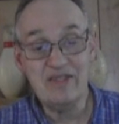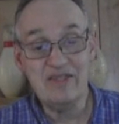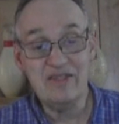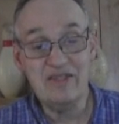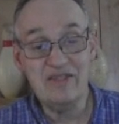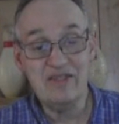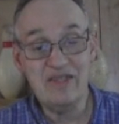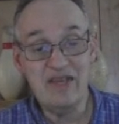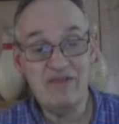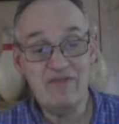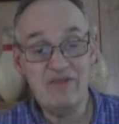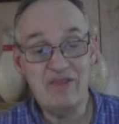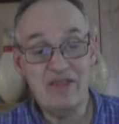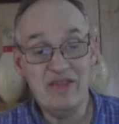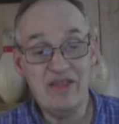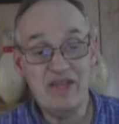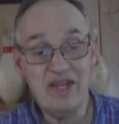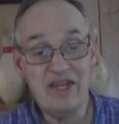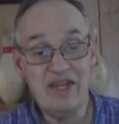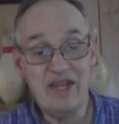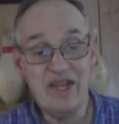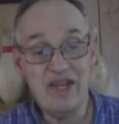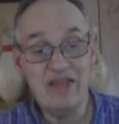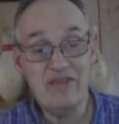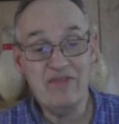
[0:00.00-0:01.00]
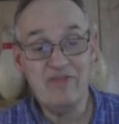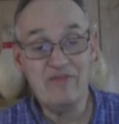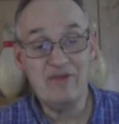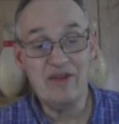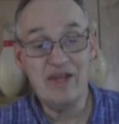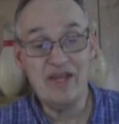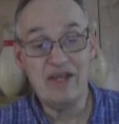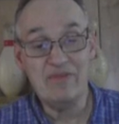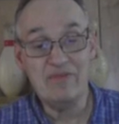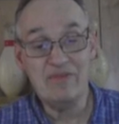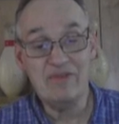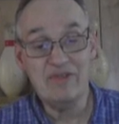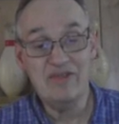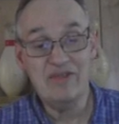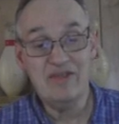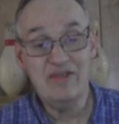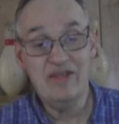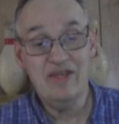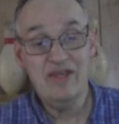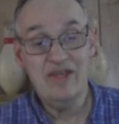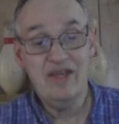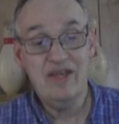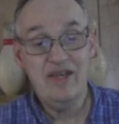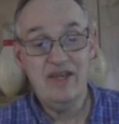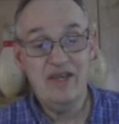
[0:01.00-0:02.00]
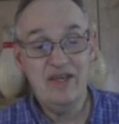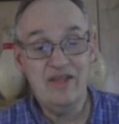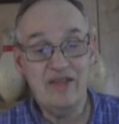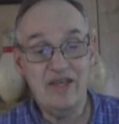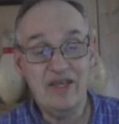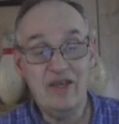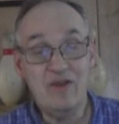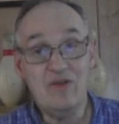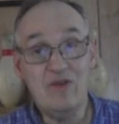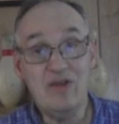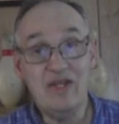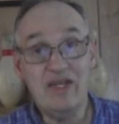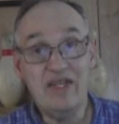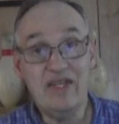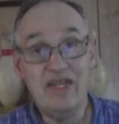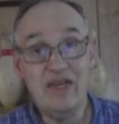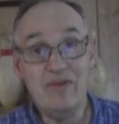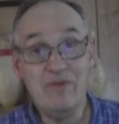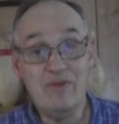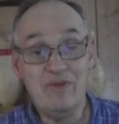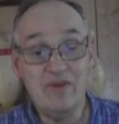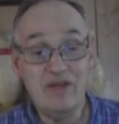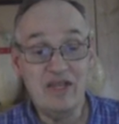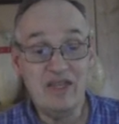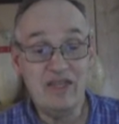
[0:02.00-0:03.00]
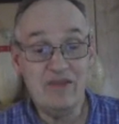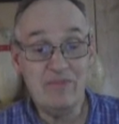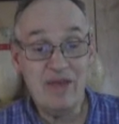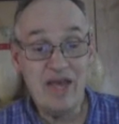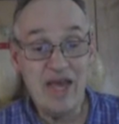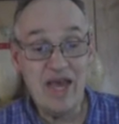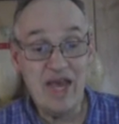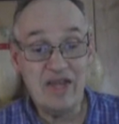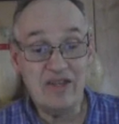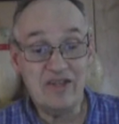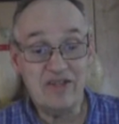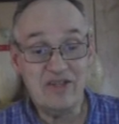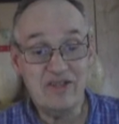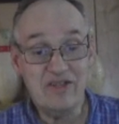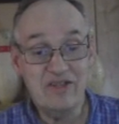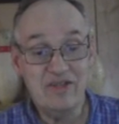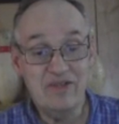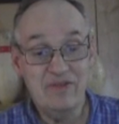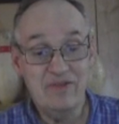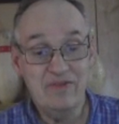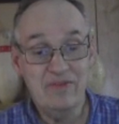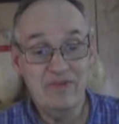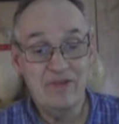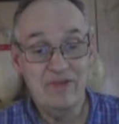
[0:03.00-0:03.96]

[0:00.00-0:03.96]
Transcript: in the 7th and 8th frames, the only double in the match.